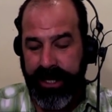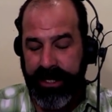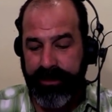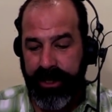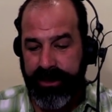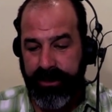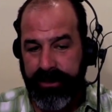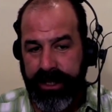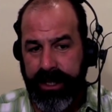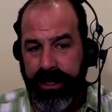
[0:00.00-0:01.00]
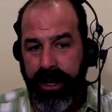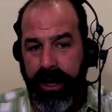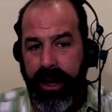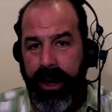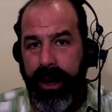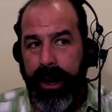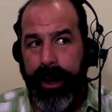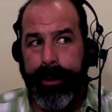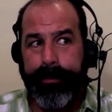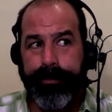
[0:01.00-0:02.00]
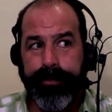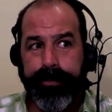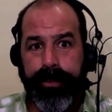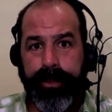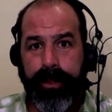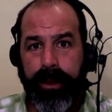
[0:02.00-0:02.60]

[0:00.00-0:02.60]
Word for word: XPS 13. Um, mm.